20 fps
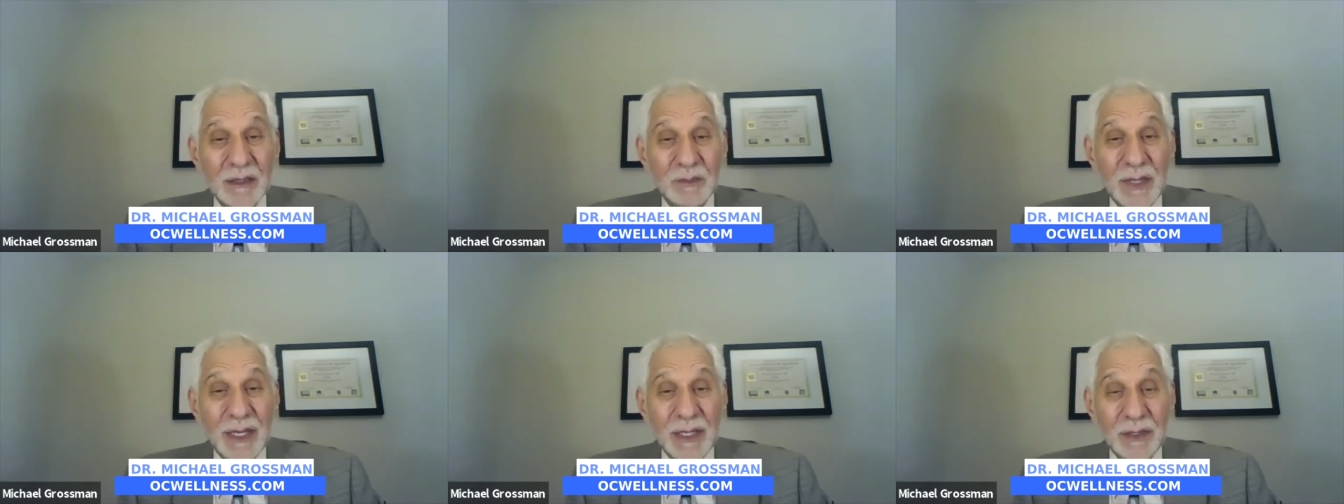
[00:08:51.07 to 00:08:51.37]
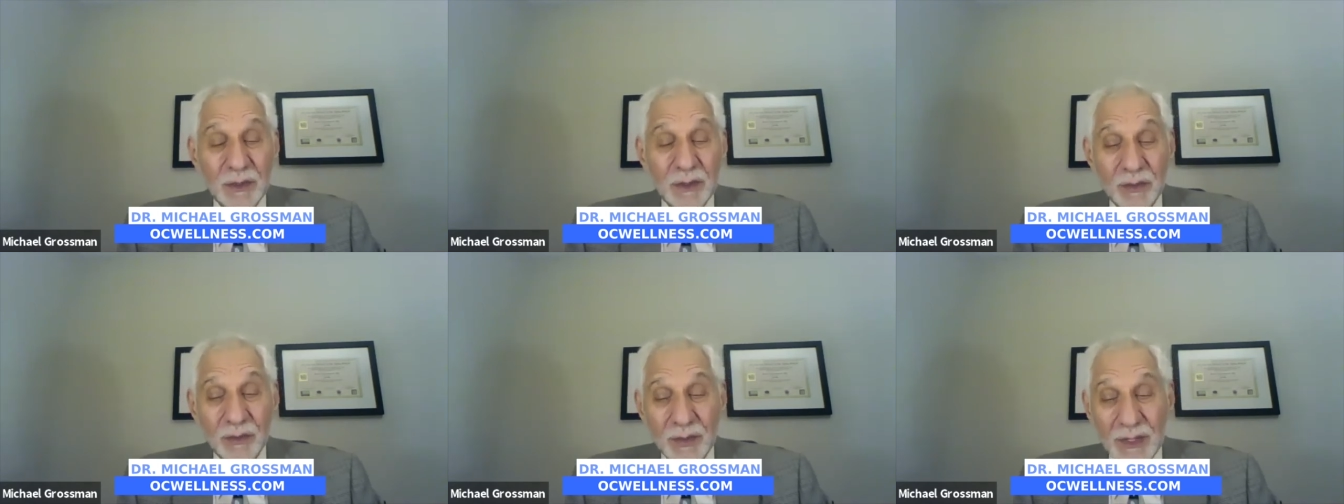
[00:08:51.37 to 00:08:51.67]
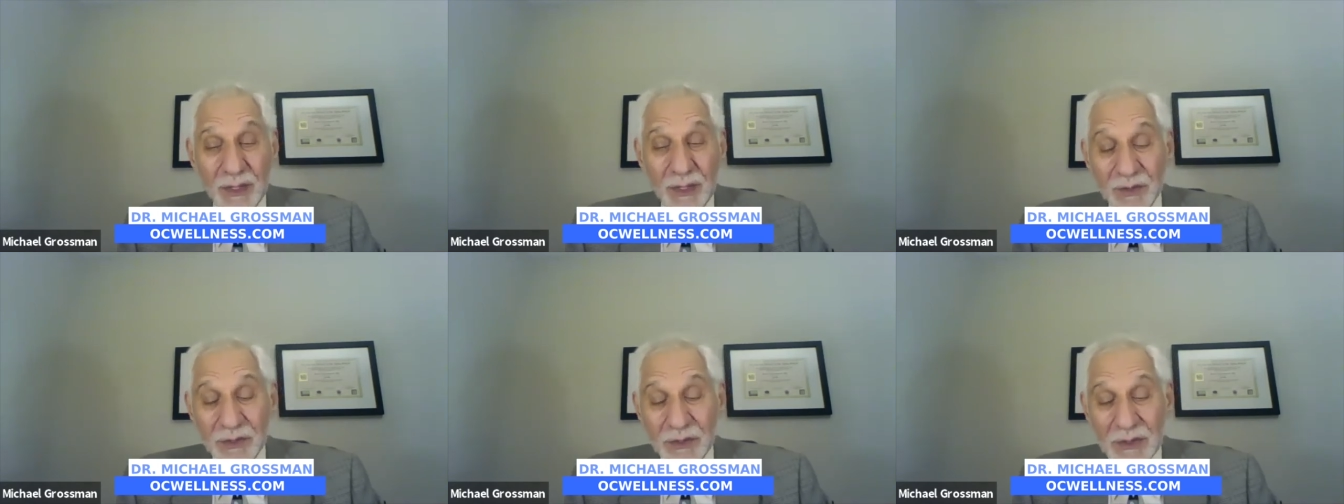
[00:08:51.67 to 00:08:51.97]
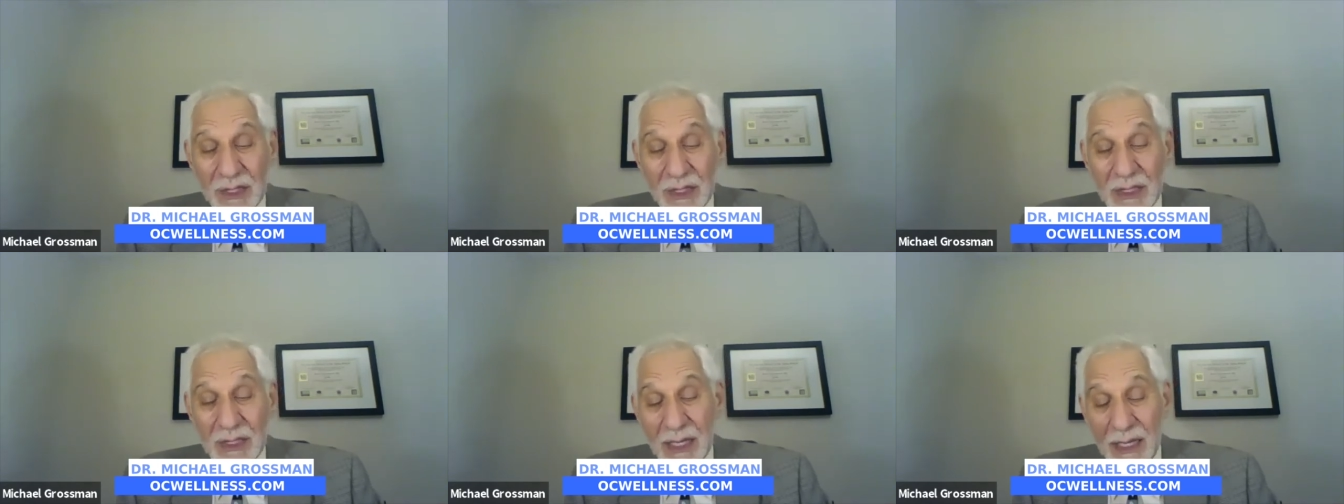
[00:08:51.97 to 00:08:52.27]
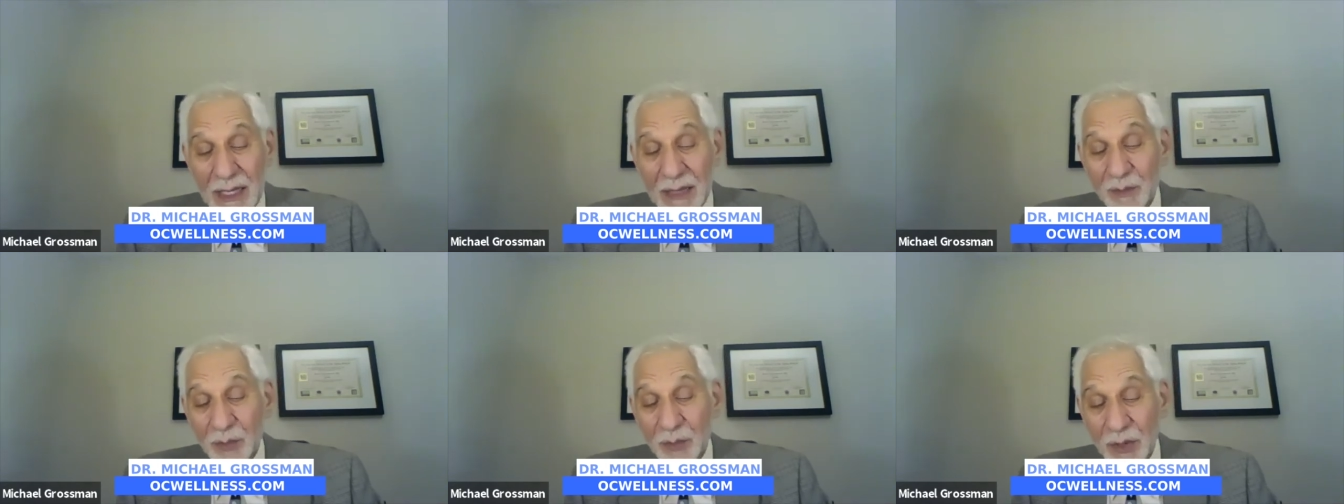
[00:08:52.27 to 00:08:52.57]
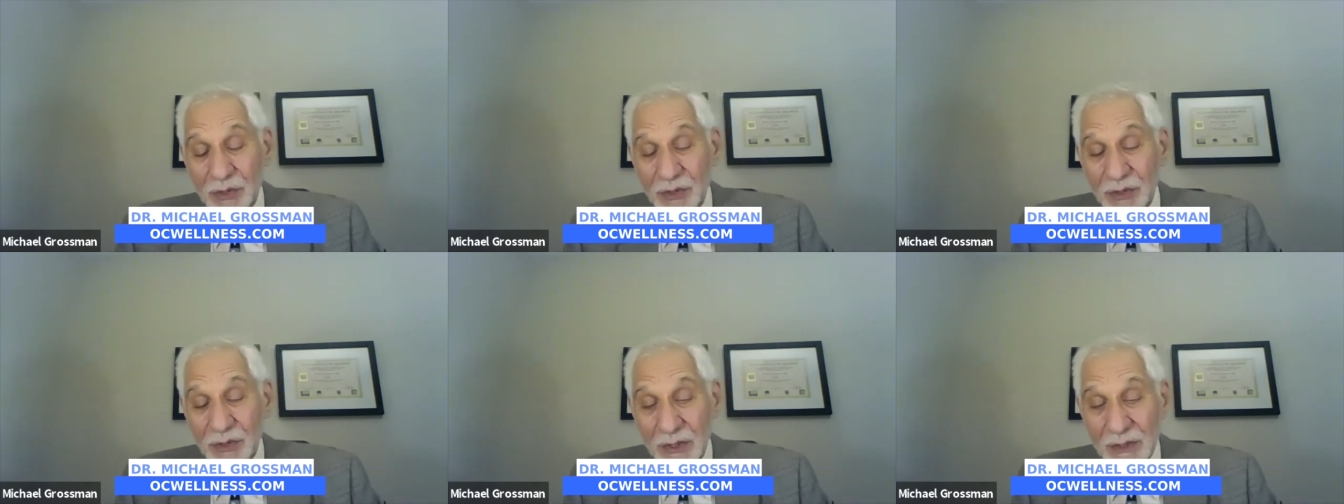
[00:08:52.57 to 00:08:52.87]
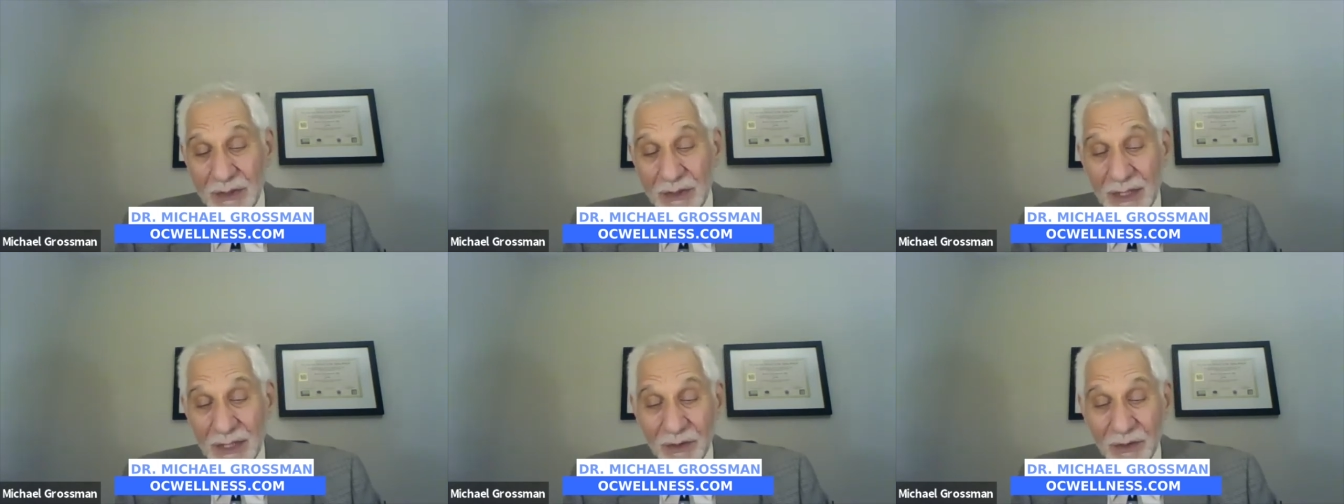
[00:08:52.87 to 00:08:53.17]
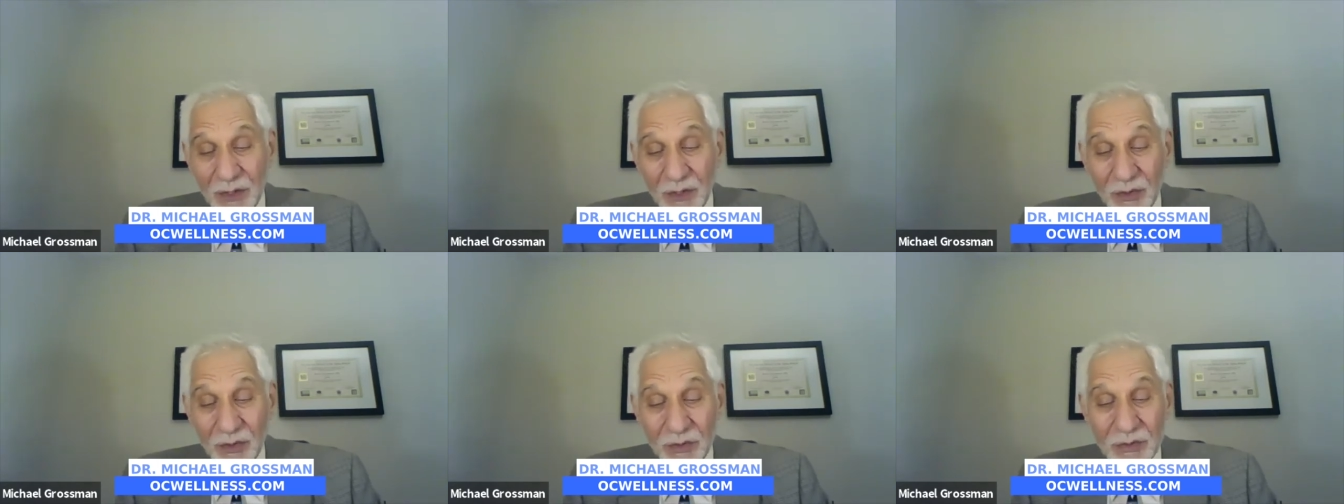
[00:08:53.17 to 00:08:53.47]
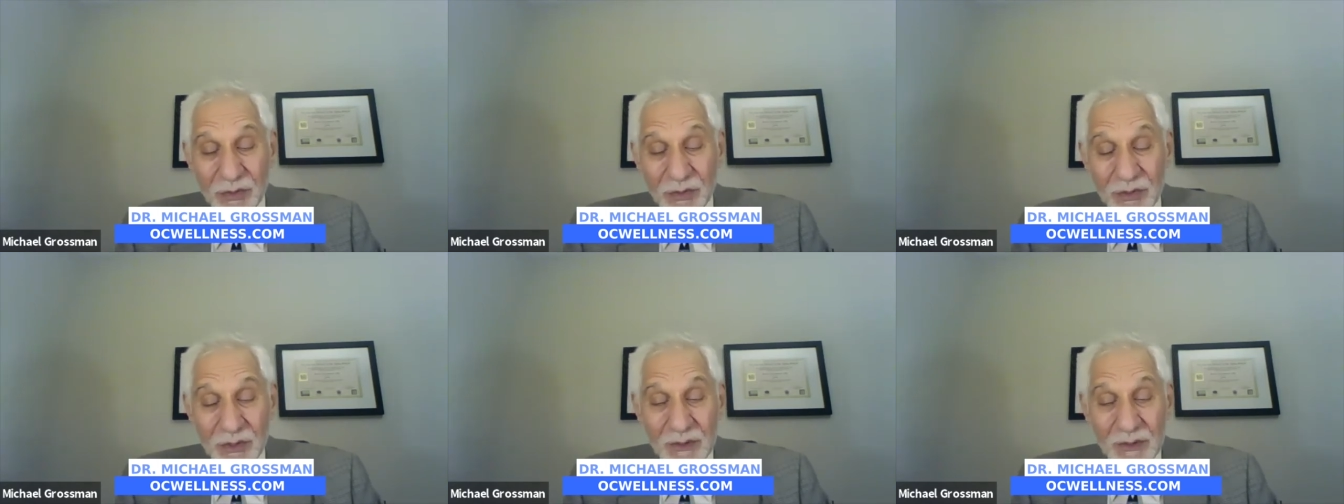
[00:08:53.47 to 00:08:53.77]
micrograms. I personally like to use